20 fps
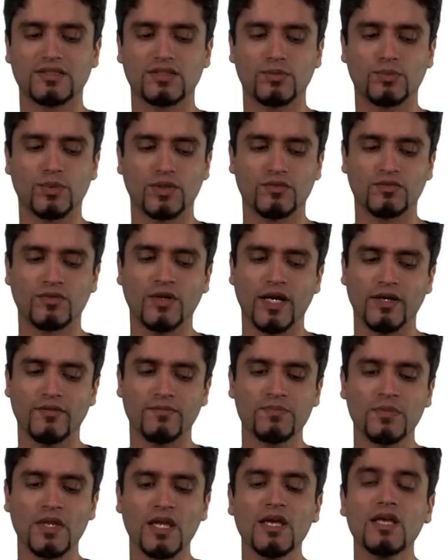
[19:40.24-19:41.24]
zero point five.
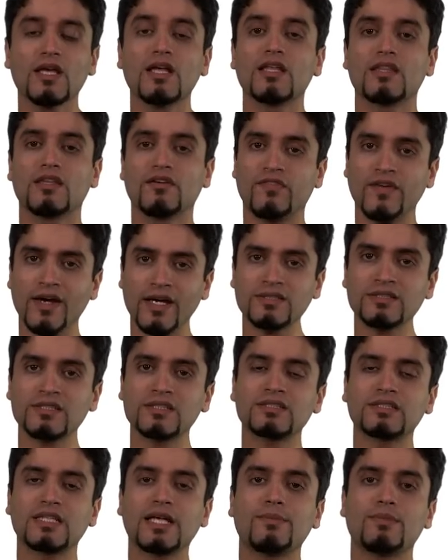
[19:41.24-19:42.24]
The first
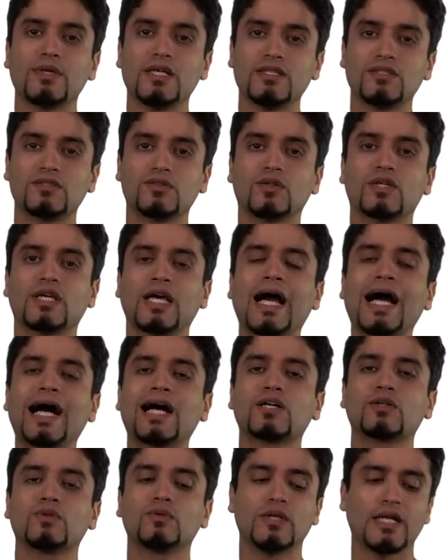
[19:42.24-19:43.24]
step is to
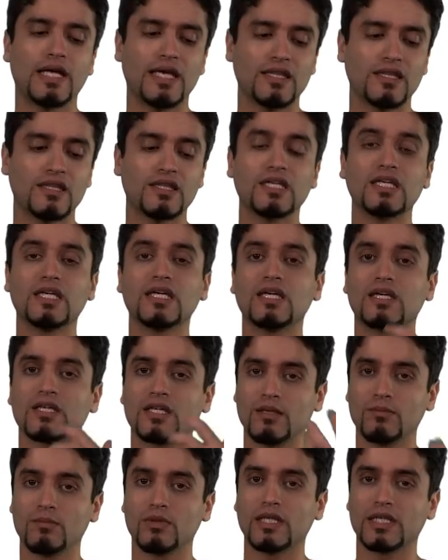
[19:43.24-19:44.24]
calculate the
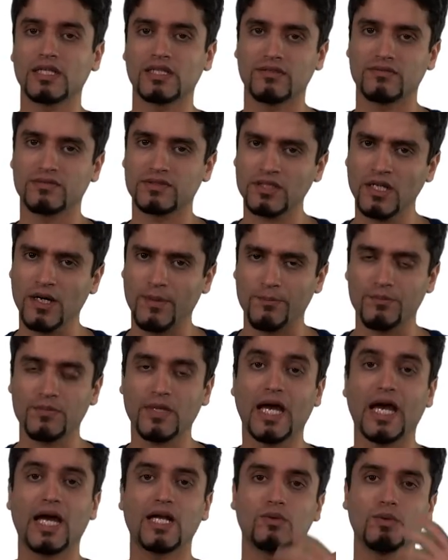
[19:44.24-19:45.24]
cumulative sum.
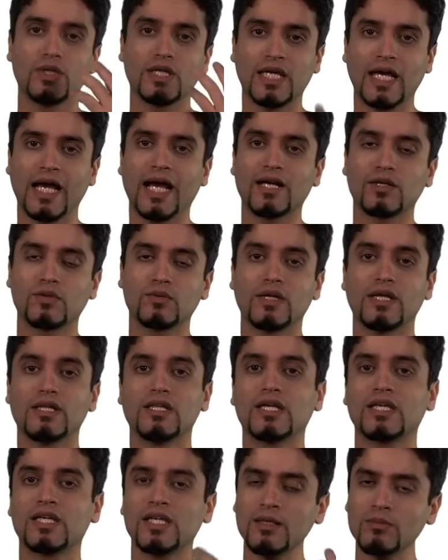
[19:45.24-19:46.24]
How do we calculate
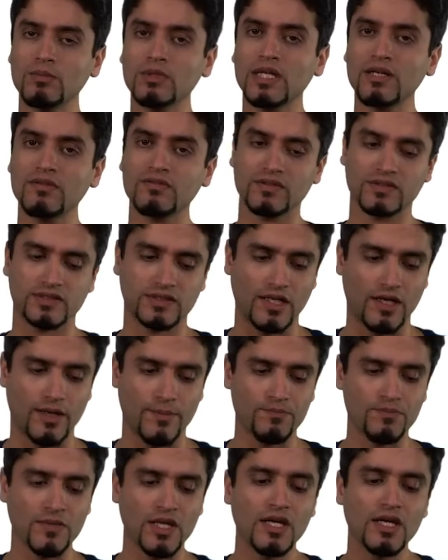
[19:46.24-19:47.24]
the cumulative
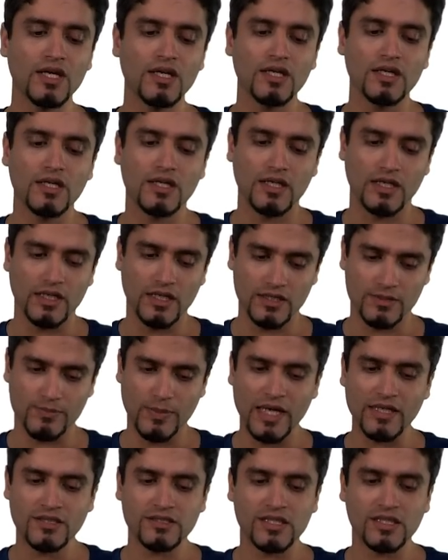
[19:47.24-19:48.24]
sum? Is
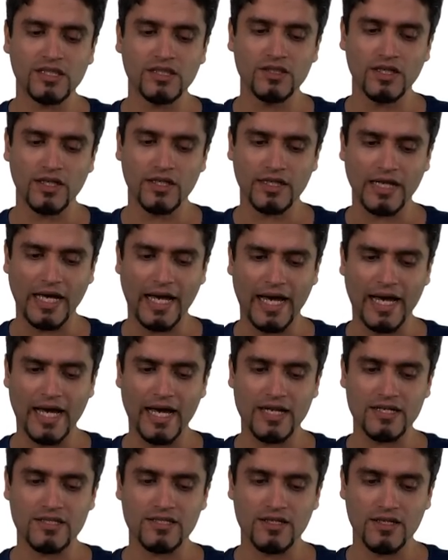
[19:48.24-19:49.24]
basically you're going to
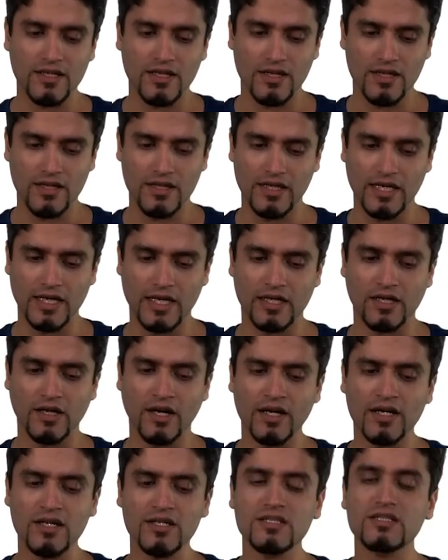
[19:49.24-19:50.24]
add the
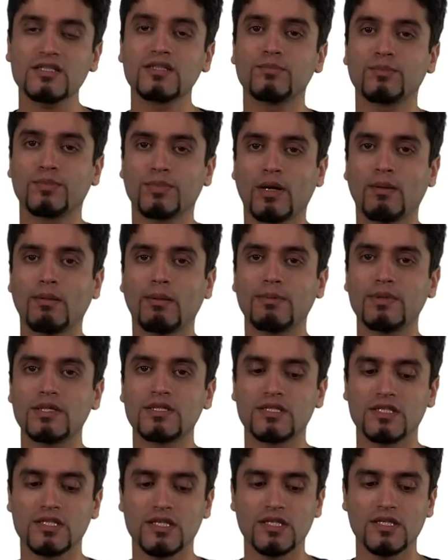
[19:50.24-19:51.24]
current
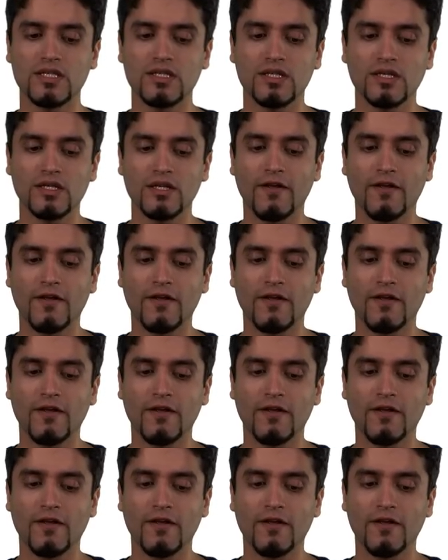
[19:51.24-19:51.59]
probability